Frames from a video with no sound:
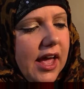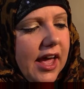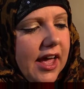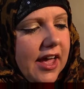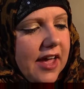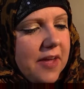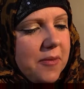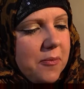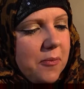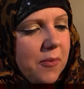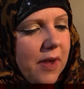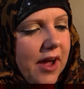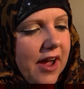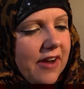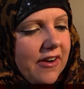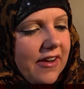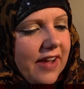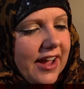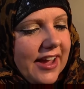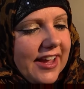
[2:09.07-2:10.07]
um,
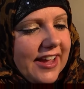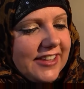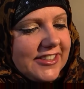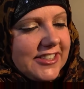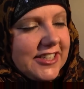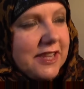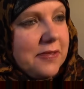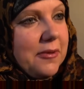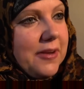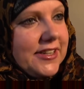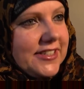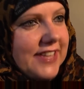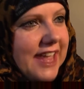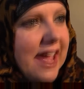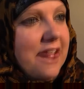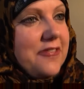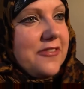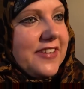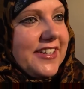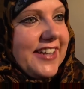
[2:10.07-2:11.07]
where I actually went to
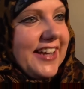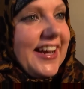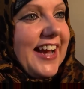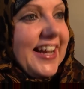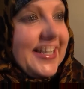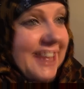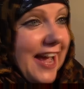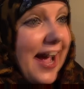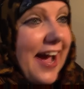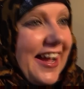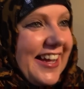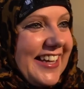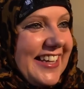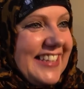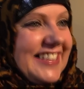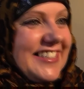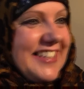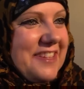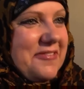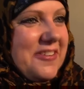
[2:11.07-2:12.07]
heaven. I, I,
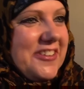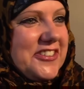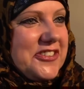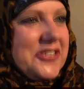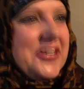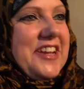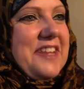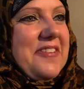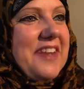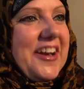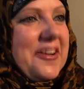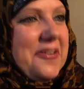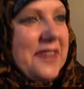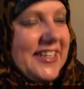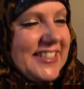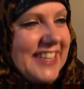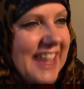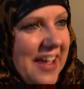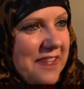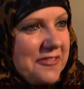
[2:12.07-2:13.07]
died in my dream, and I
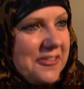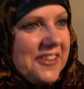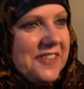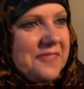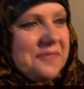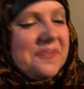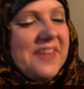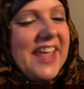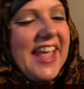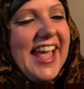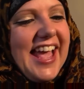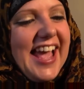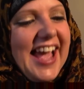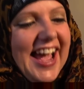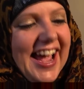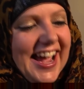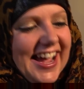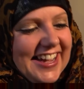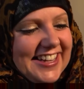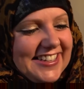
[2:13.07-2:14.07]
went to heaven,
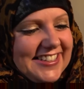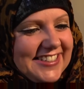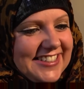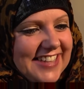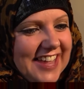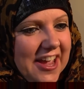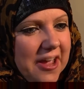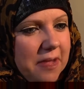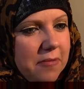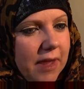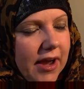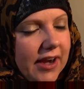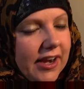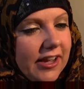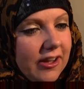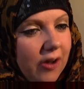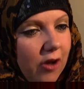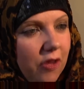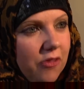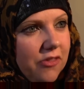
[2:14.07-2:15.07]
and um,
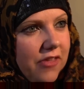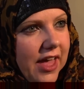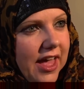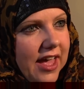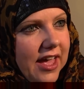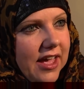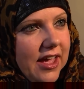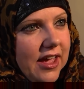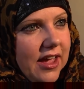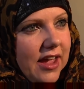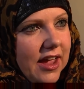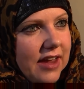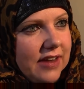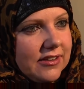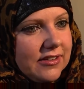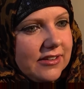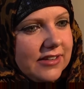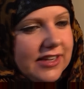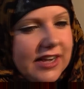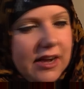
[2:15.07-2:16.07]
and I got there,
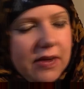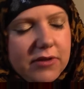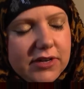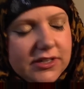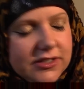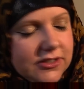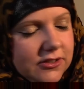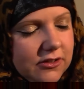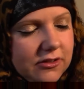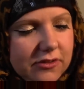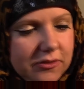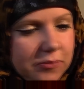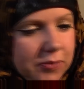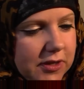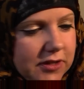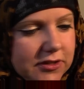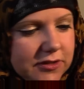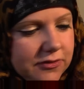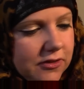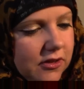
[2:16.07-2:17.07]
and you know, and I saw the
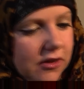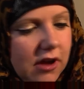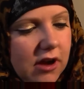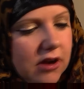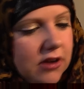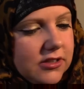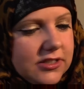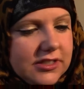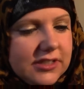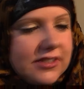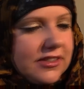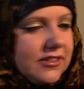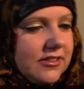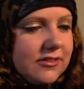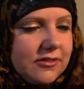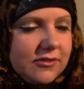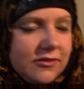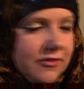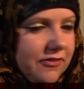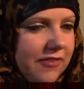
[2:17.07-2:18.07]
beautiful garden
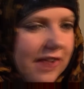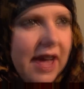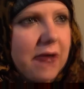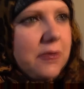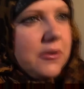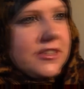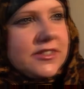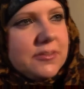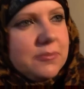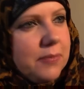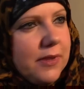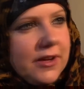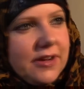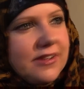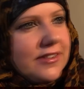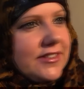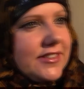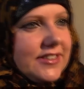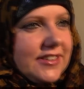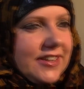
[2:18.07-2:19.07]
and, and flowers and
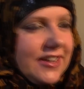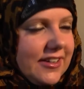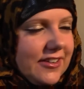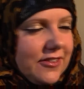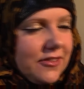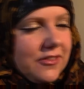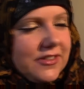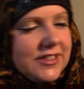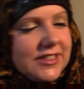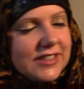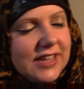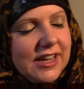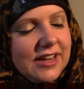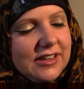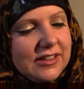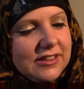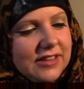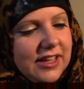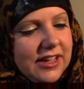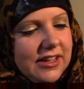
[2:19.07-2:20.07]
birds and, and all this
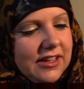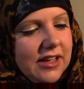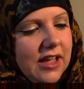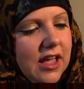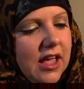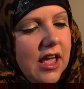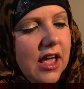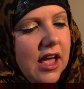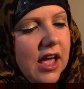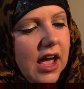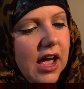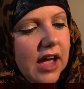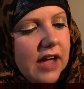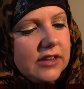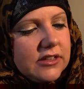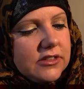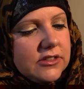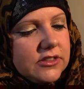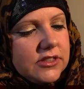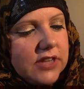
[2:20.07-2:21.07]
kind of thing,
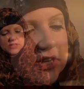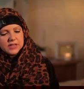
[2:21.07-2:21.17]
and